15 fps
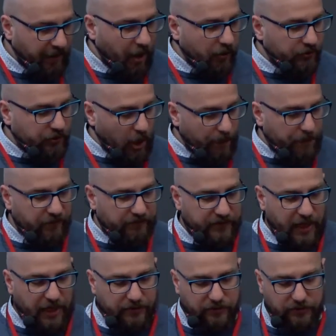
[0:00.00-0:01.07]
On top of
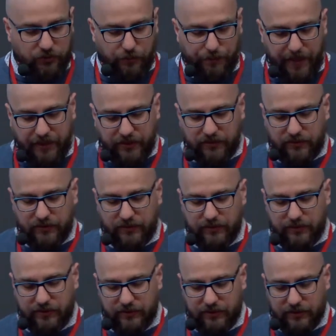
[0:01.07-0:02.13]
that, to make
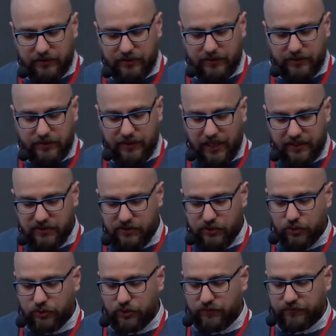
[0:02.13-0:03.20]
that sort